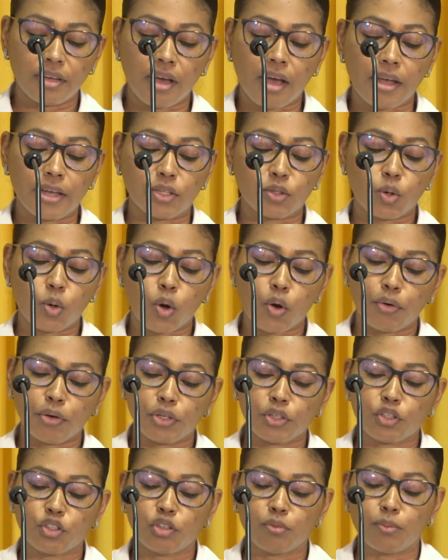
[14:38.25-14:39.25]
are
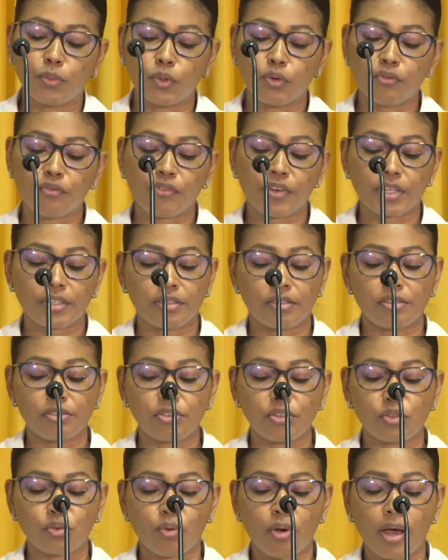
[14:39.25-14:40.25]
encouraged to move
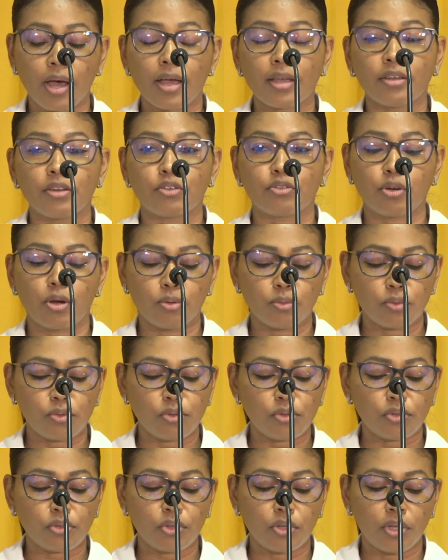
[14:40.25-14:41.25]
vessels to higher
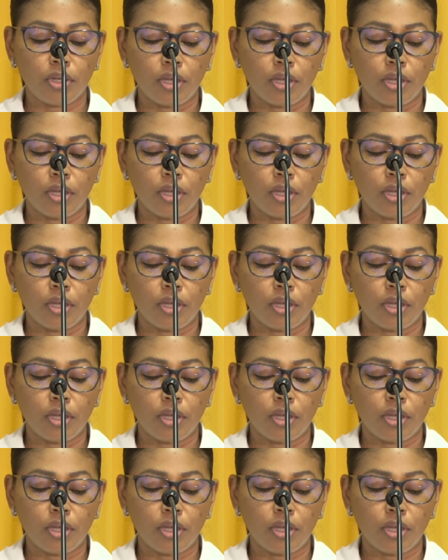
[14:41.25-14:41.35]
grounds,